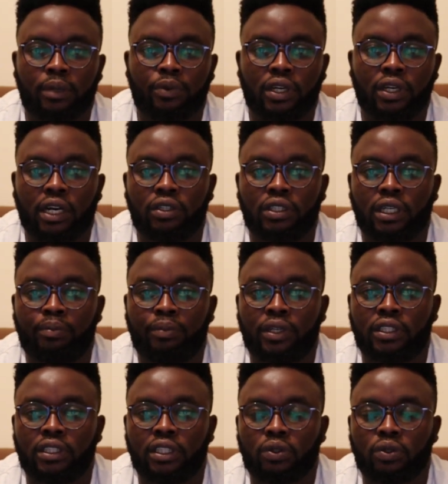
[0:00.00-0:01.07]
you encounter a
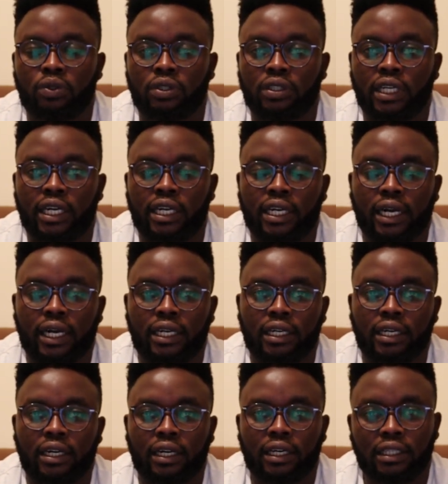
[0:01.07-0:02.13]
patient who's had a
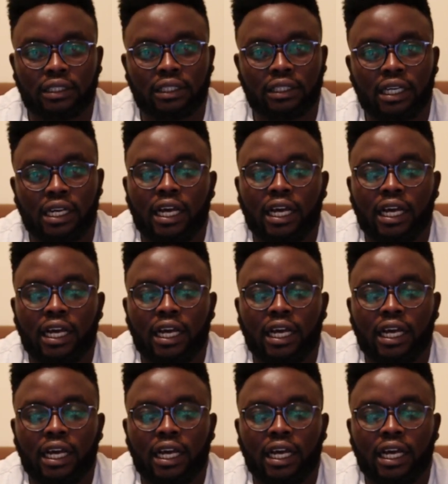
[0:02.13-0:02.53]
cardiac arrest.